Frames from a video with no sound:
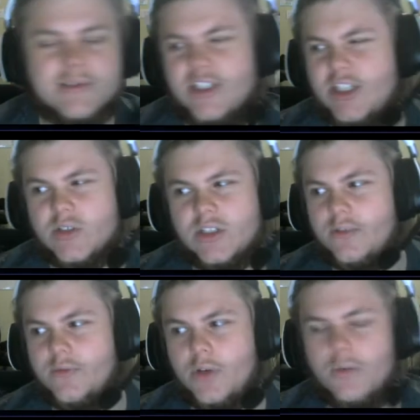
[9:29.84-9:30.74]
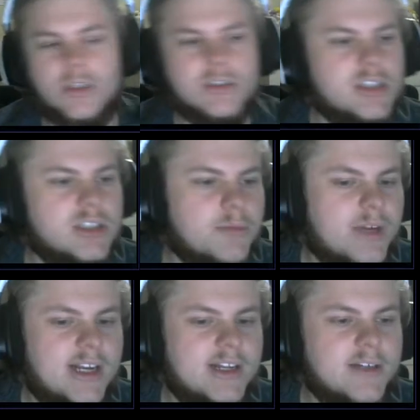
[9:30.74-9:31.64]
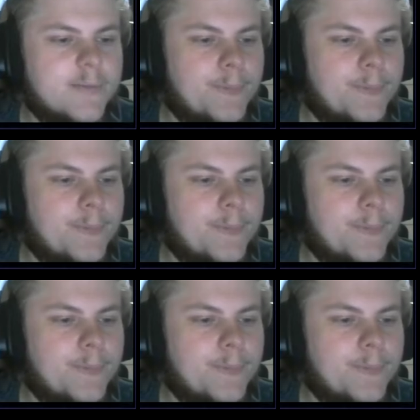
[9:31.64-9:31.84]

Geos on the front wall is just a bad idea.